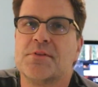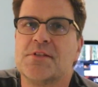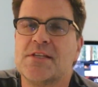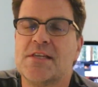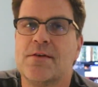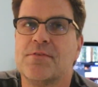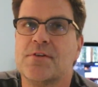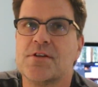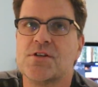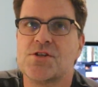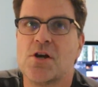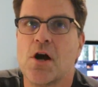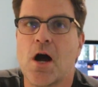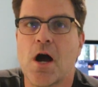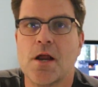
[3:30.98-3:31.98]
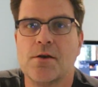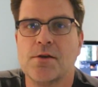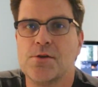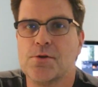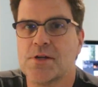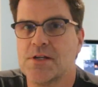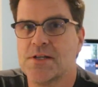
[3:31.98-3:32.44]
Give it a shot.
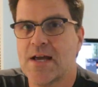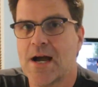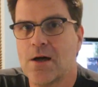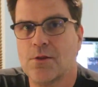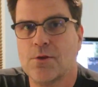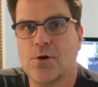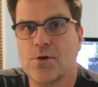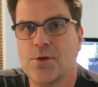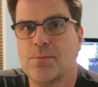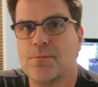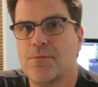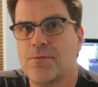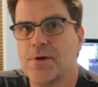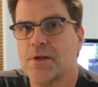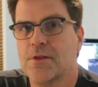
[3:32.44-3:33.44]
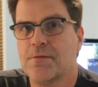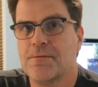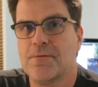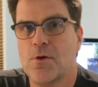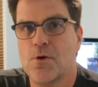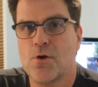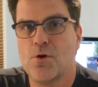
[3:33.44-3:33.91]
You can download them free on the
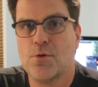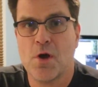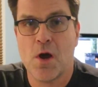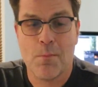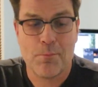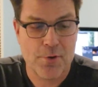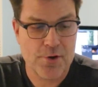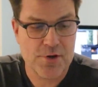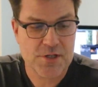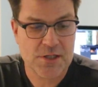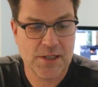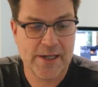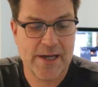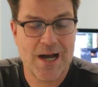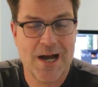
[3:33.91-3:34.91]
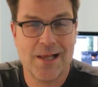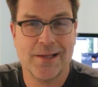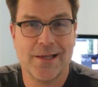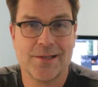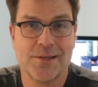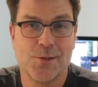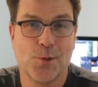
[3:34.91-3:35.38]
phone. Personally, I
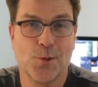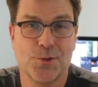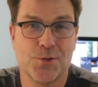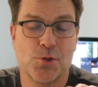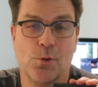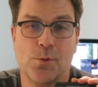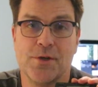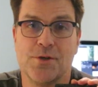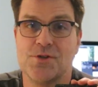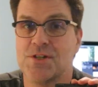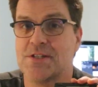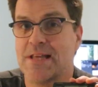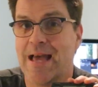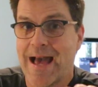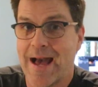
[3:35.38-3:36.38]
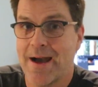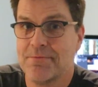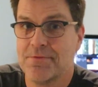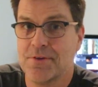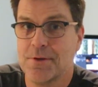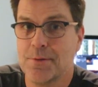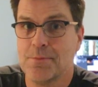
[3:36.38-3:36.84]
like the old school. You just
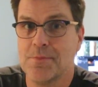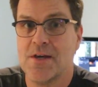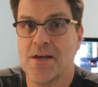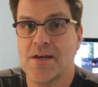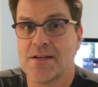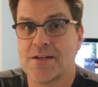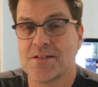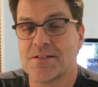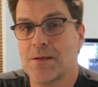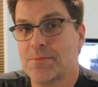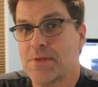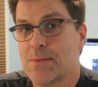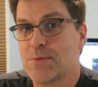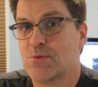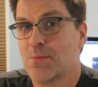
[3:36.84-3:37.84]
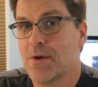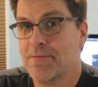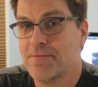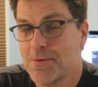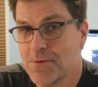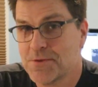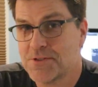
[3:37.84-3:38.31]
have them, because sometimes when my
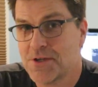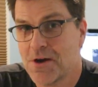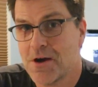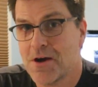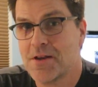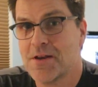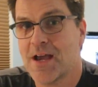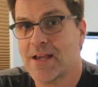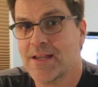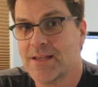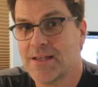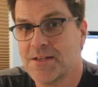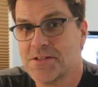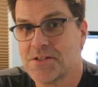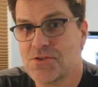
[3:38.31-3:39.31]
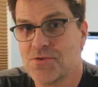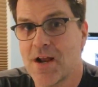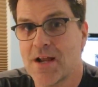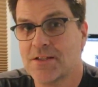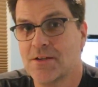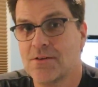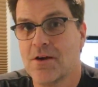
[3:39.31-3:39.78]
phone's on, I can get
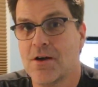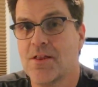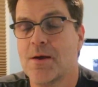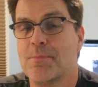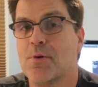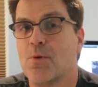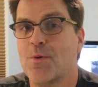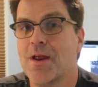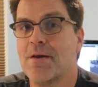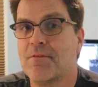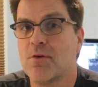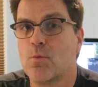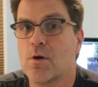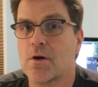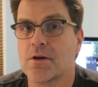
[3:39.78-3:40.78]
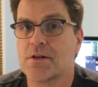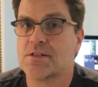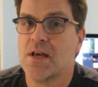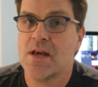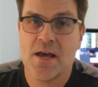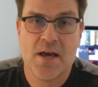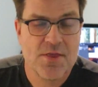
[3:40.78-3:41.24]
distracted and all that, but whatever
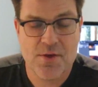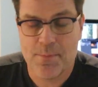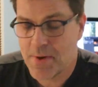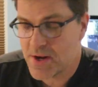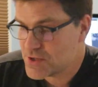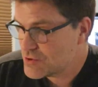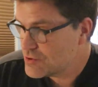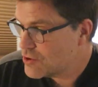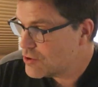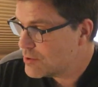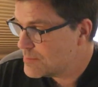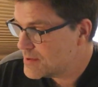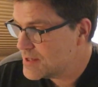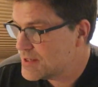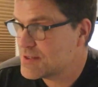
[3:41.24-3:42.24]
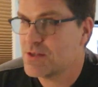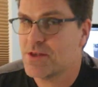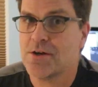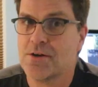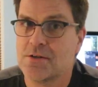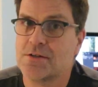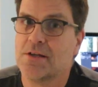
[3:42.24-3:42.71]
works. The metronome is
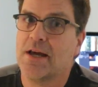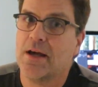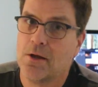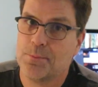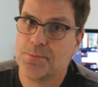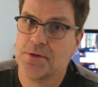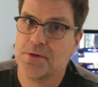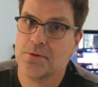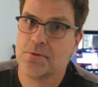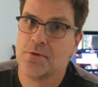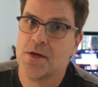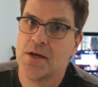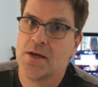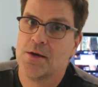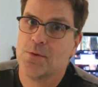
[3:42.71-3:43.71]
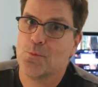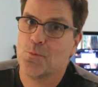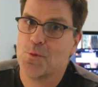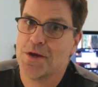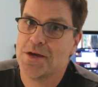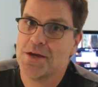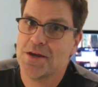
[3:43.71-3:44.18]
there to help you.
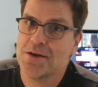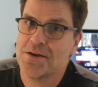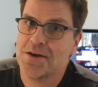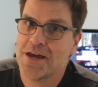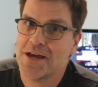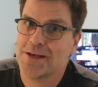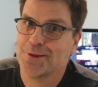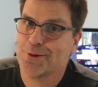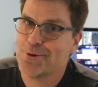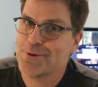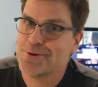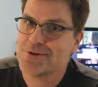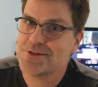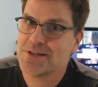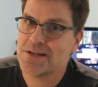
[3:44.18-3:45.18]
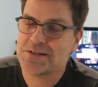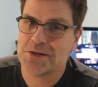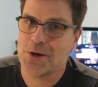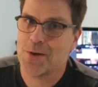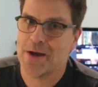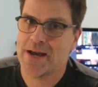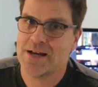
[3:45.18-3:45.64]
When a learner says,
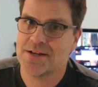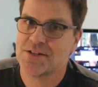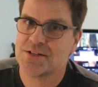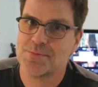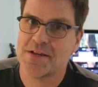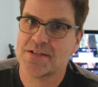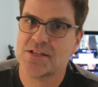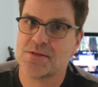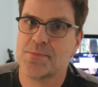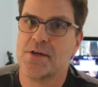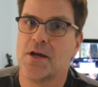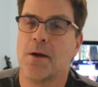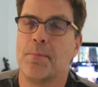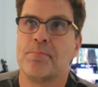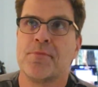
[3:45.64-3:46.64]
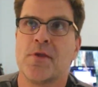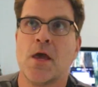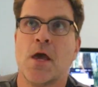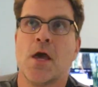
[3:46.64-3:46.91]
oh, I hate it, it just messes me up,